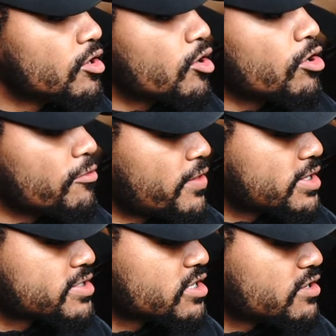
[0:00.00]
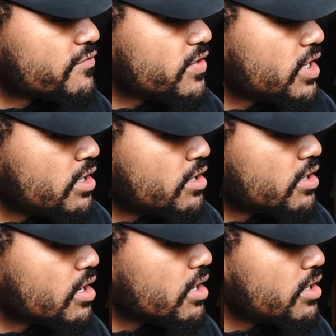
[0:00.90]
all that stuff
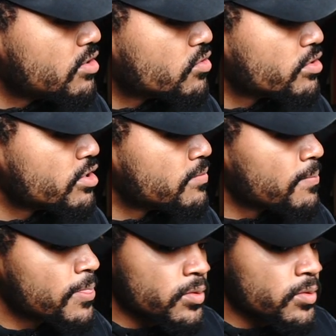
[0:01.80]
in order.